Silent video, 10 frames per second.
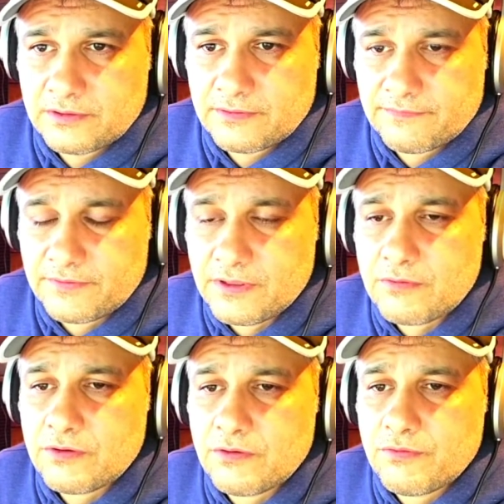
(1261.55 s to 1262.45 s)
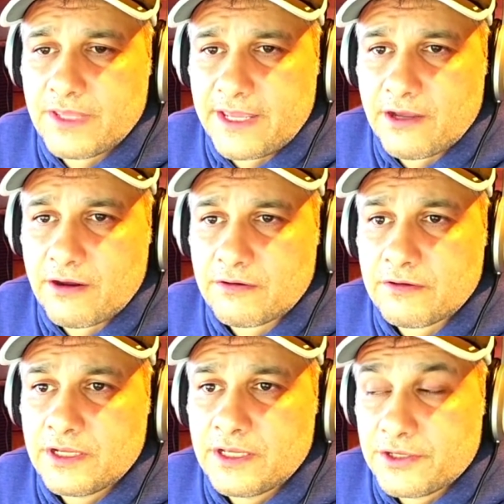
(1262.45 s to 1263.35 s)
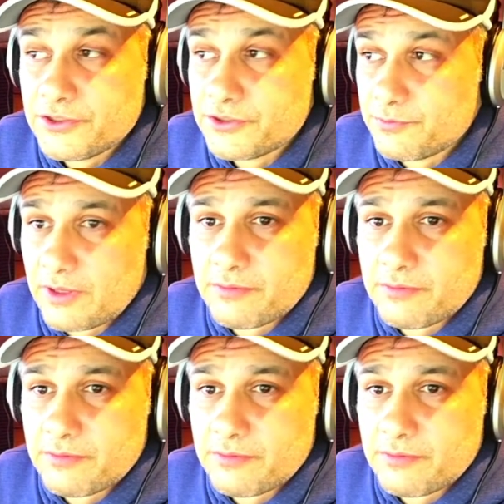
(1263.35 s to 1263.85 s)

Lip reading: If you don't know who they are, you should probably